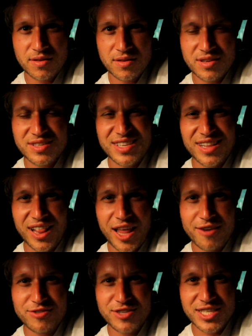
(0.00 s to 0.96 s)
This is a
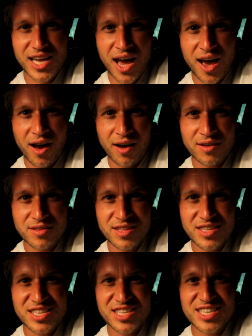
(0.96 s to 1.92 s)
lifestyle.
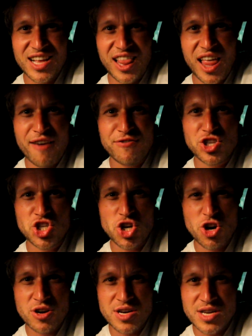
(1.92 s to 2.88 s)
This is a life
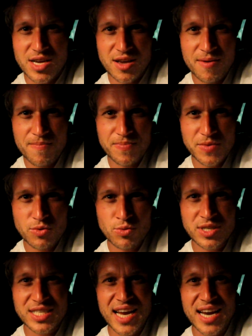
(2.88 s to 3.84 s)
journey.
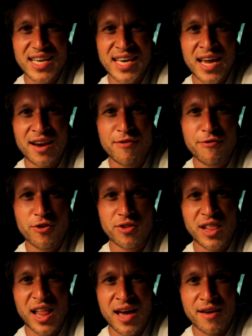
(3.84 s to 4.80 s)
We're dedicated for
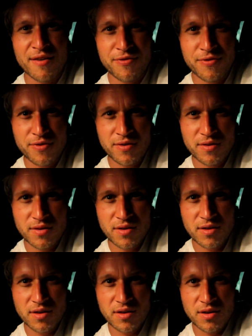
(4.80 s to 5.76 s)
life.
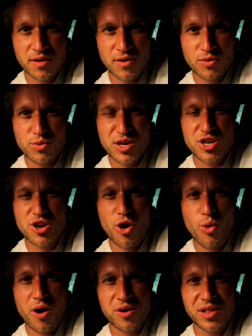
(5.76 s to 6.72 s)
We
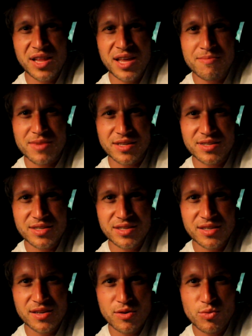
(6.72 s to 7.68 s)
know our
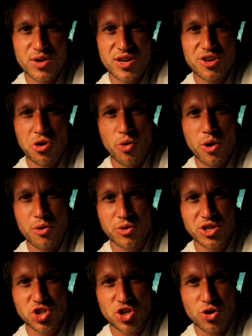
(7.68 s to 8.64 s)
limits. We know what
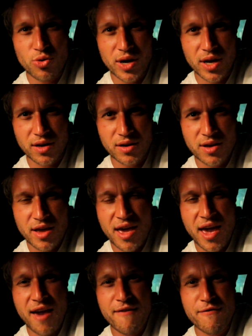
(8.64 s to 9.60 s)
we're doing
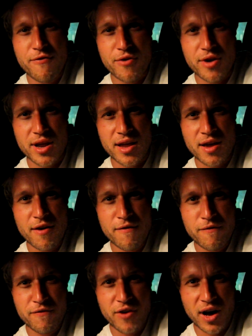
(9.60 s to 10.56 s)
every
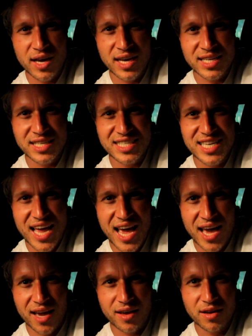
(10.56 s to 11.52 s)
fucking
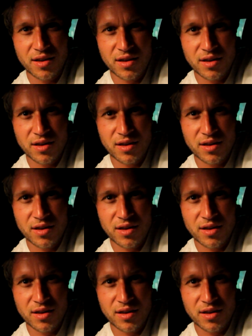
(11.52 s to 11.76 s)
day